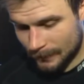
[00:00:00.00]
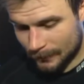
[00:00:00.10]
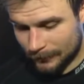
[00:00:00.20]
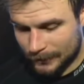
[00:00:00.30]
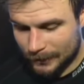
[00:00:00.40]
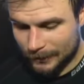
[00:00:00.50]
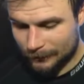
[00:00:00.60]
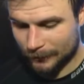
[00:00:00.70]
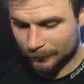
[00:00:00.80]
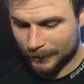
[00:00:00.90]
I don't know if it's
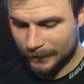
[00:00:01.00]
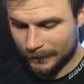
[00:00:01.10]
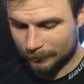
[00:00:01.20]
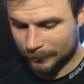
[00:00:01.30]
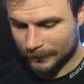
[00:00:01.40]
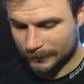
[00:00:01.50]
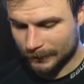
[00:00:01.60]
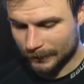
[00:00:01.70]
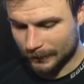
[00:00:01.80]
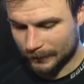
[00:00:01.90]
click for me yet,
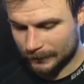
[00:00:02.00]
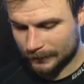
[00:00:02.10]
but